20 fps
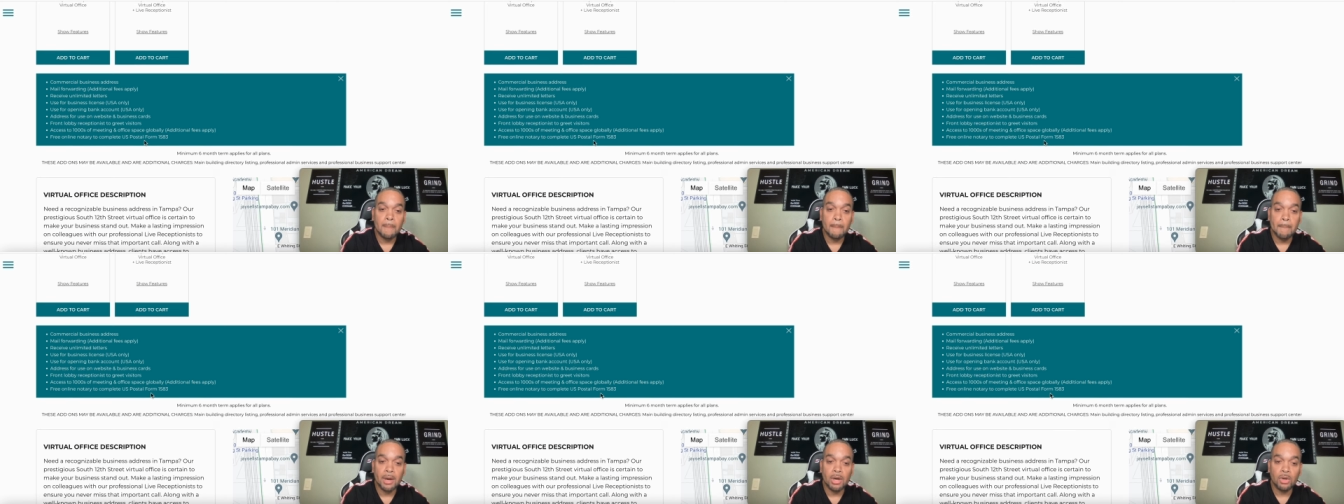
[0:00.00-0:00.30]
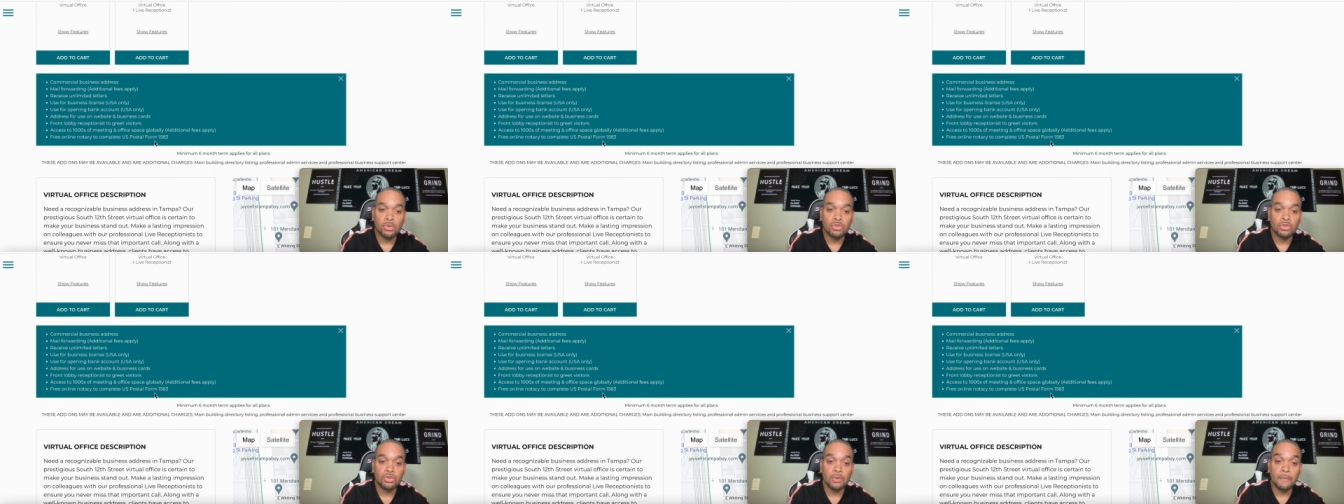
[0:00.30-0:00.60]

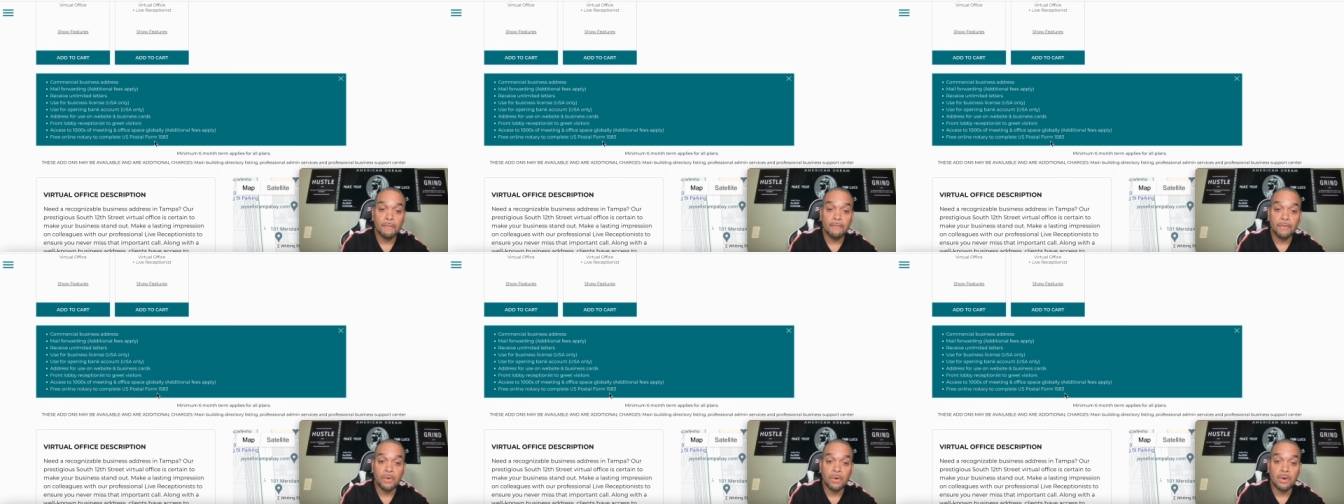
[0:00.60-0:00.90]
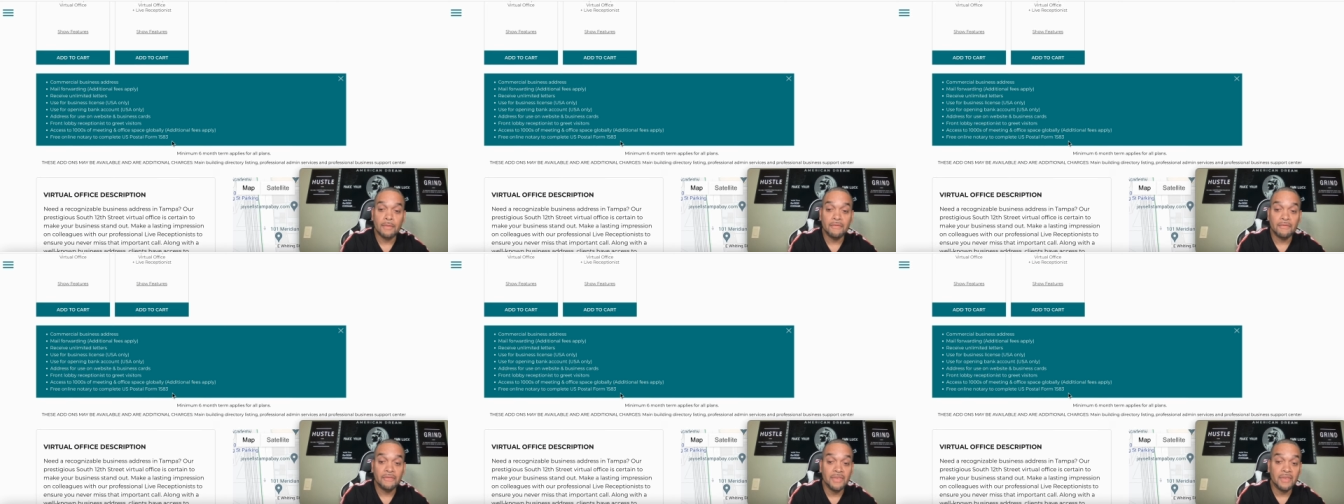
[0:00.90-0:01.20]
Postal
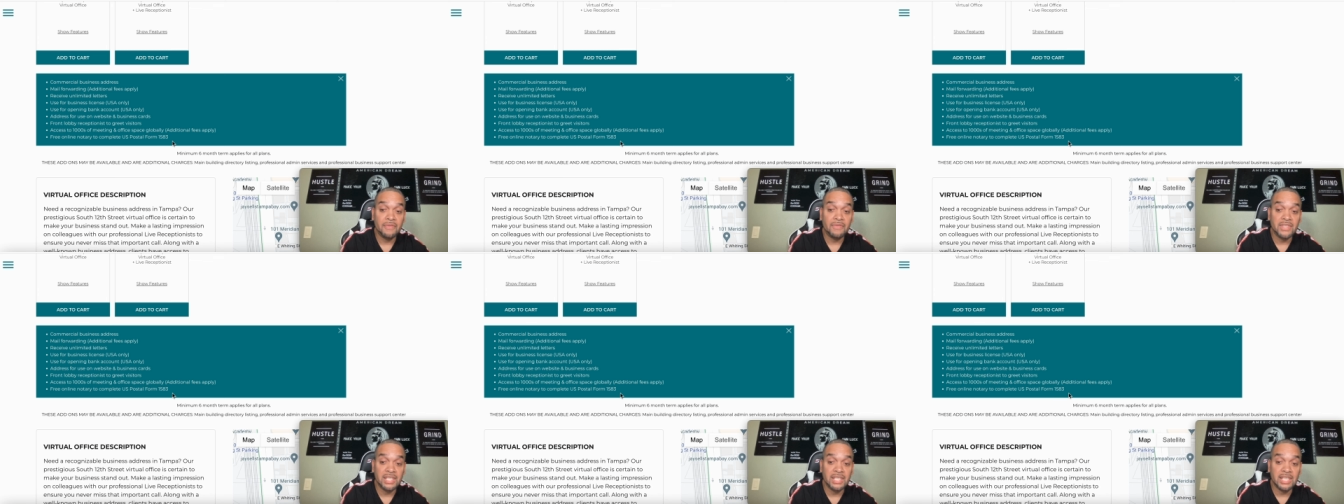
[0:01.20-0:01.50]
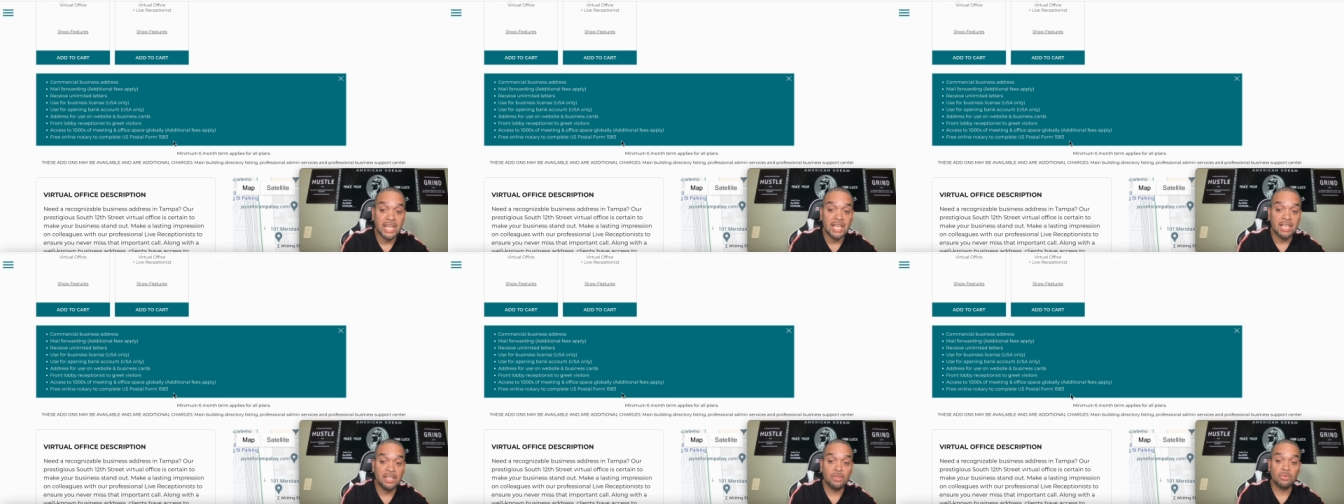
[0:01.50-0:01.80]
Form
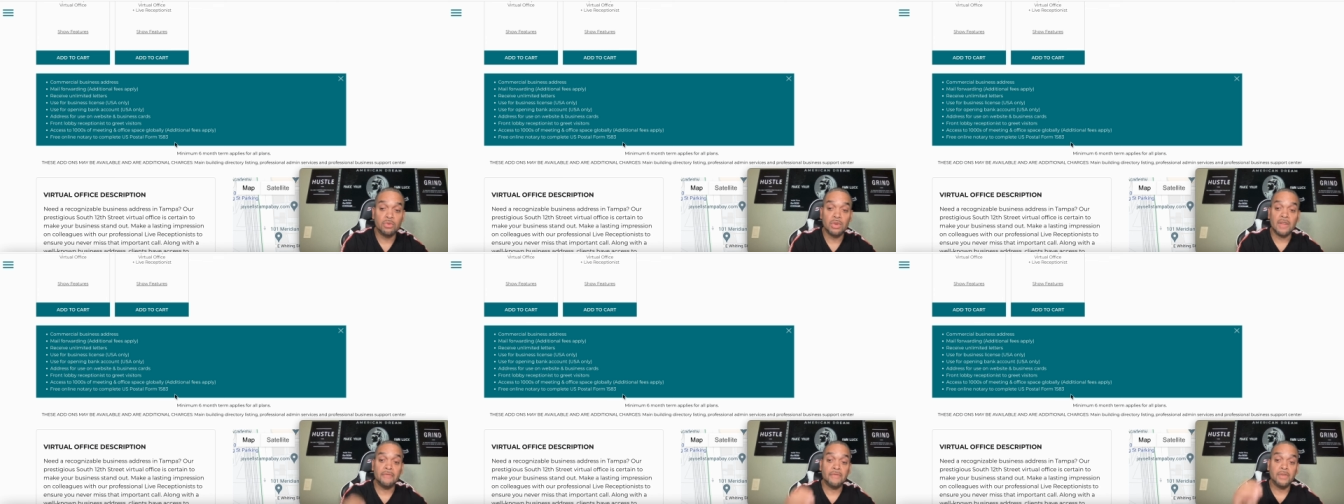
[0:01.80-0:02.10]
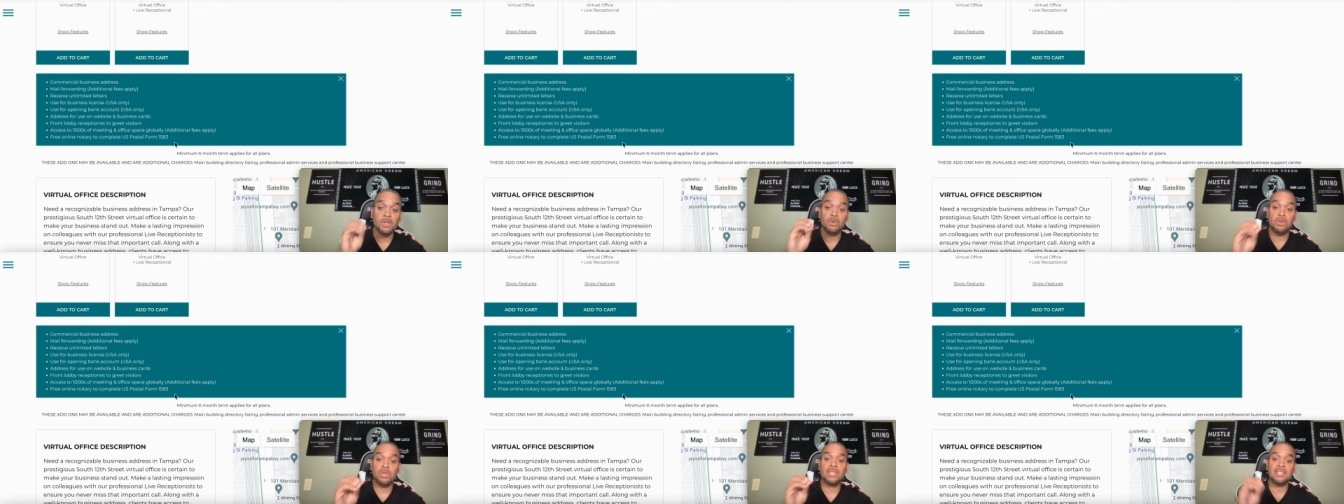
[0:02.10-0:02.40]
1583. If
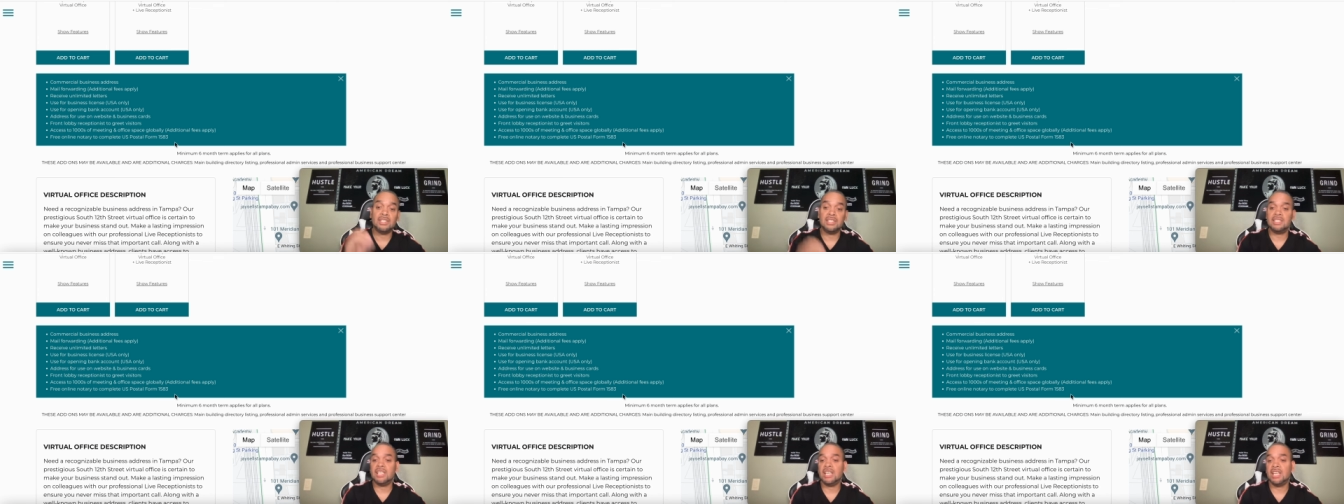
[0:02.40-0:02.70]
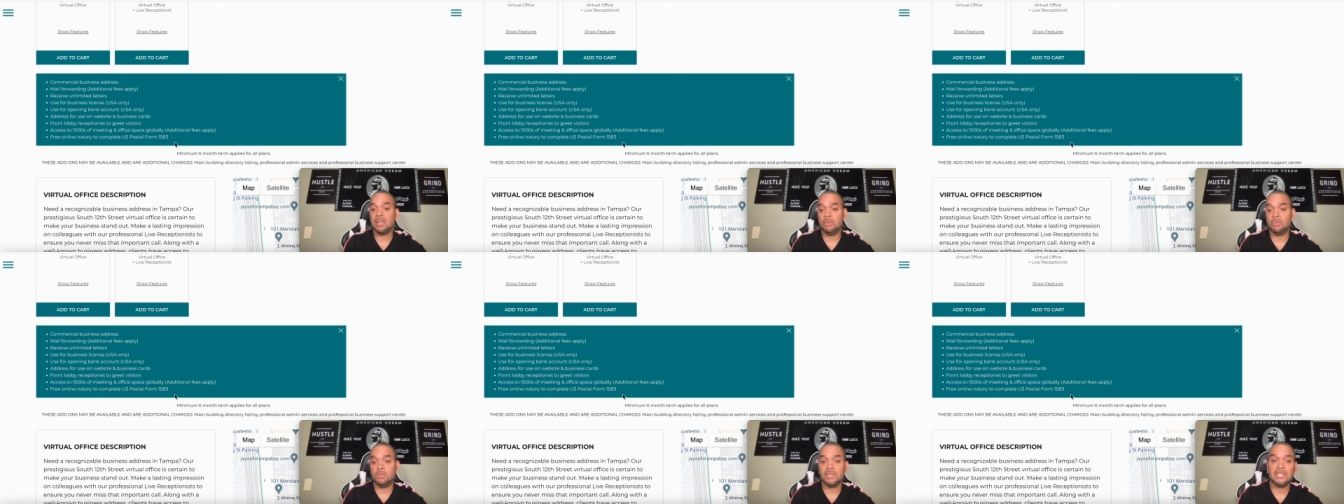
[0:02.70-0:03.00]
you don't
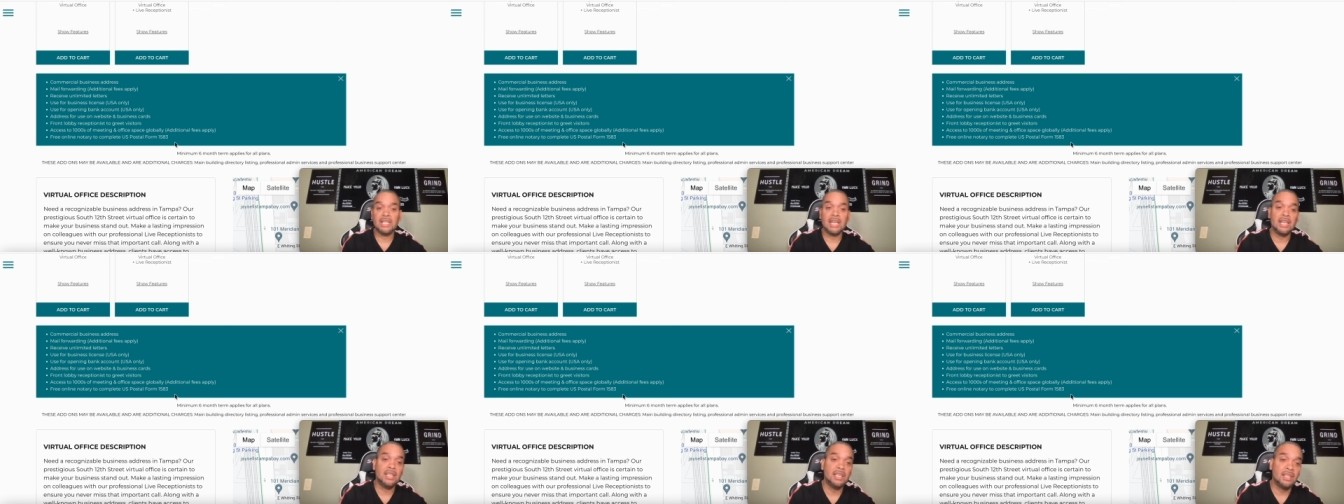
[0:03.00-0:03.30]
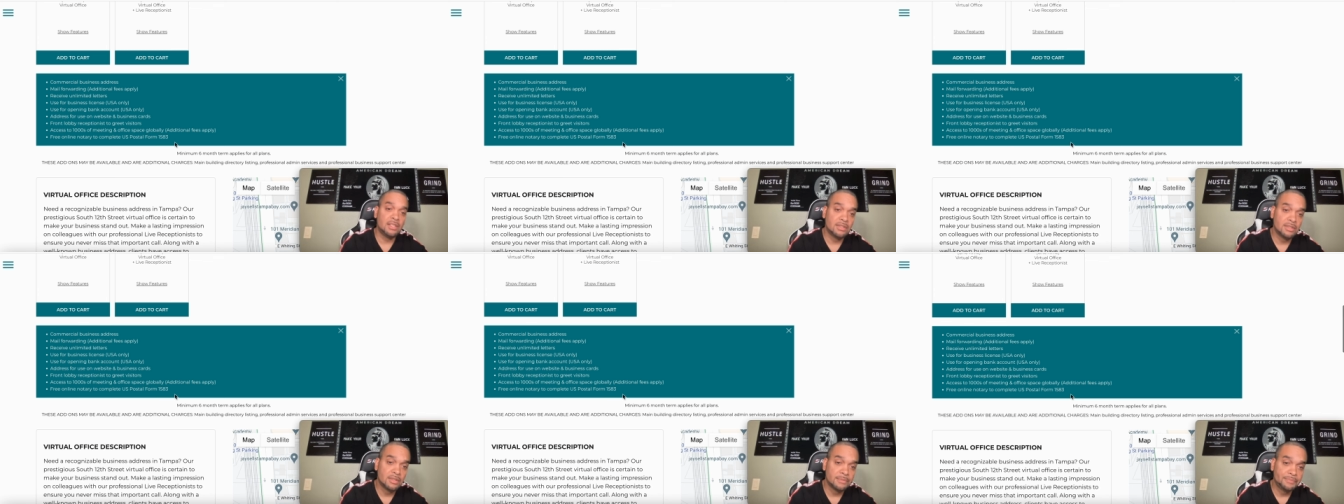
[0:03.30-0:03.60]
understand what that
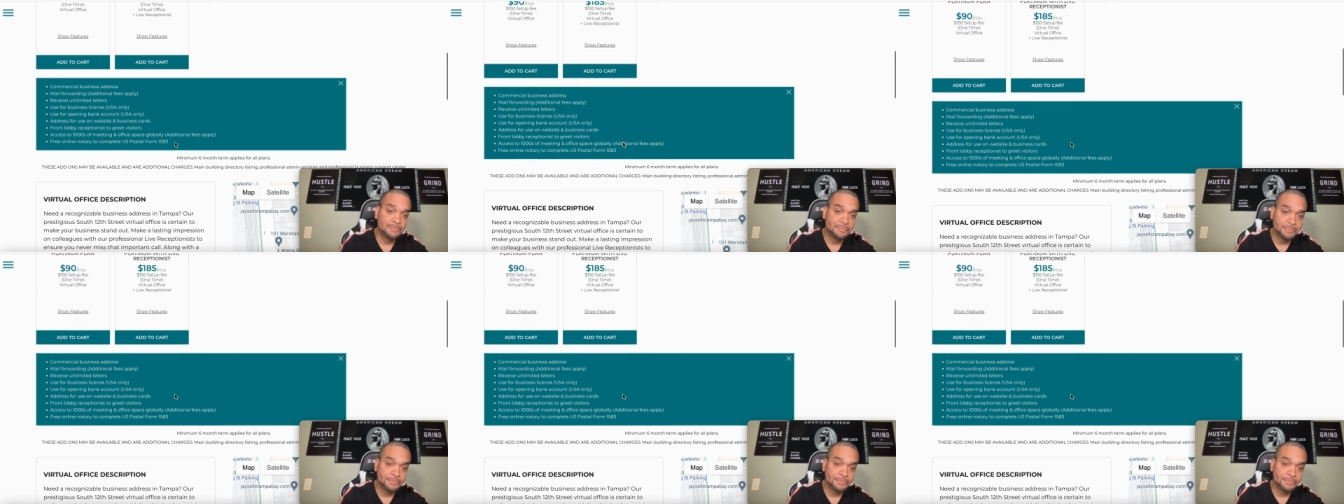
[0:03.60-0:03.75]
is.